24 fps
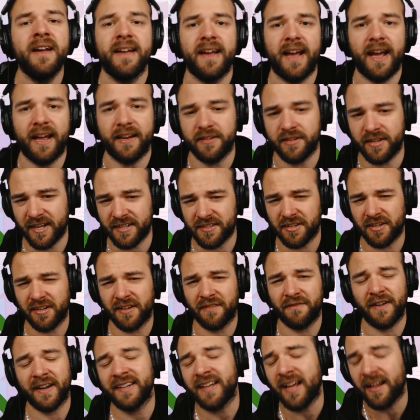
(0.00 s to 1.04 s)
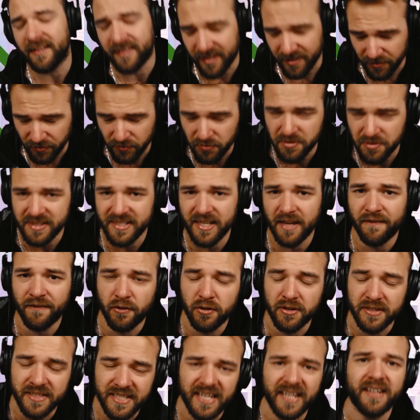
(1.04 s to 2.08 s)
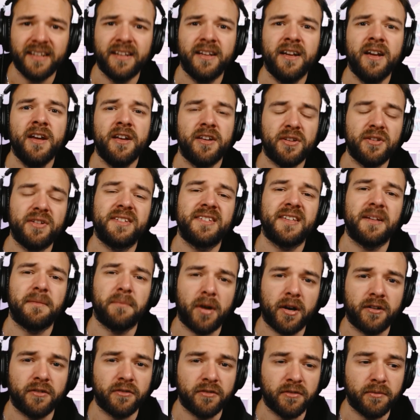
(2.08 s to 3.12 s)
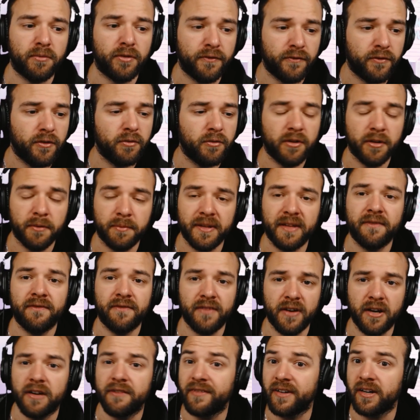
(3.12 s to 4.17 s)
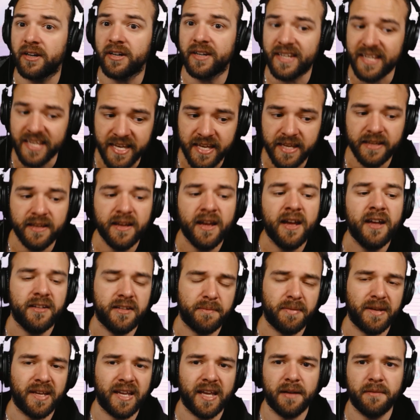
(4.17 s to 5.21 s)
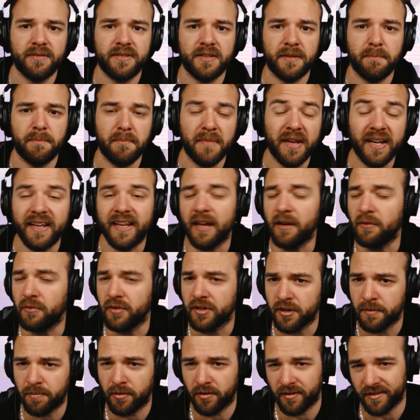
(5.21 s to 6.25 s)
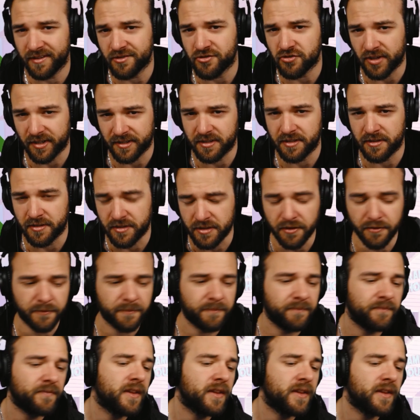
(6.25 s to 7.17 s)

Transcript: And you guys are going to find out that through set 14, Unison marker removal will be very, very key to being able to mitigate what your opponent is trying to do.